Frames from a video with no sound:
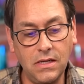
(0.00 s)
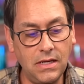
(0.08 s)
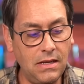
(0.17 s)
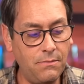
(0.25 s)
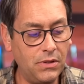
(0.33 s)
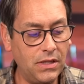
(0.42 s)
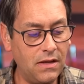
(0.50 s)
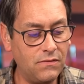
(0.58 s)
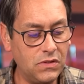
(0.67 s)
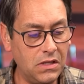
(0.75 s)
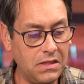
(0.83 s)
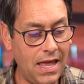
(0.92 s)
And he
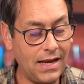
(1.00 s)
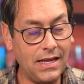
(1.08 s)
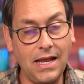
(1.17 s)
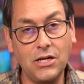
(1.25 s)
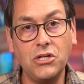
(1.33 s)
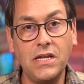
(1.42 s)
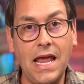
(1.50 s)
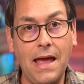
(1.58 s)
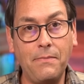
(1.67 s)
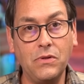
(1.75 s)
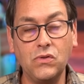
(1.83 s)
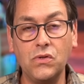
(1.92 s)
believes that that can actually
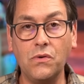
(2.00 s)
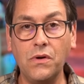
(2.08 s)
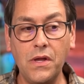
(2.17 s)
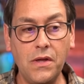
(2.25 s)
happen. So,